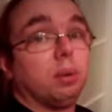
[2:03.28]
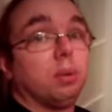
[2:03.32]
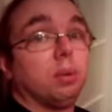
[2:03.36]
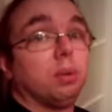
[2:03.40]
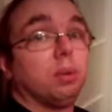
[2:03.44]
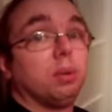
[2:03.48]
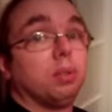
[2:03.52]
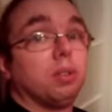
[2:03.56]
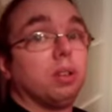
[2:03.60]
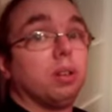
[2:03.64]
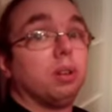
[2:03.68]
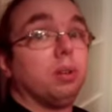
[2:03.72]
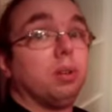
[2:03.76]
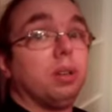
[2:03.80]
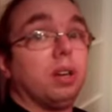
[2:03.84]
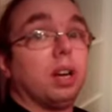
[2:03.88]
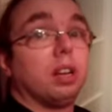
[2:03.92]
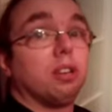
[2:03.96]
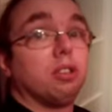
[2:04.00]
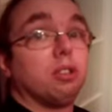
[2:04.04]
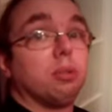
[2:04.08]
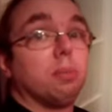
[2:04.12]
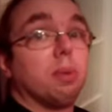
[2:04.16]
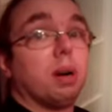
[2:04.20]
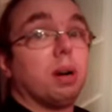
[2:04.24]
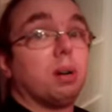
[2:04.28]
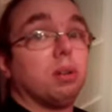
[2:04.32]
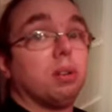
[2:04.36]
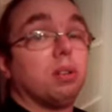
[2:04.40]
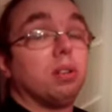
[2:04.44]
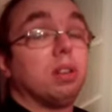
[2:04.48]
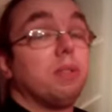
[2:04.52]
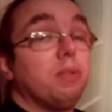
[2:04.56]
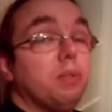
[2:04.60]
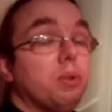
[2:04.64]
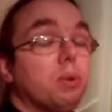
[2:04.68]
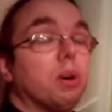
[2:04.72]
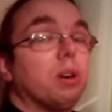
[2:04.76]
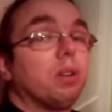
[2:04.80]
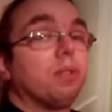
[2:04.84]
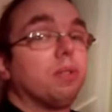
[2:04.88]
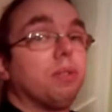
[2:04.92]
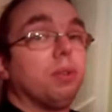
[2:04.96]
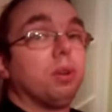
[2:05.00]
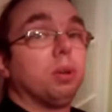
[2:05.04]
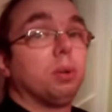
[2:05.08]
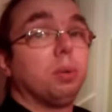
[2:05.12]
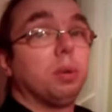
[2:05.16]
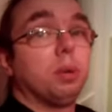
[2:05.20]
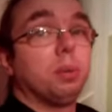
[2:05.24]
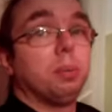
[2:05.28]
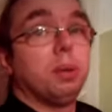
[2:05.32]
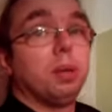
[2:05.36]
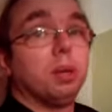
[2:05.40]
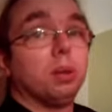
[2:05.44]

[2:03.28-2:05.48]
I will tell you guys about it. If you are following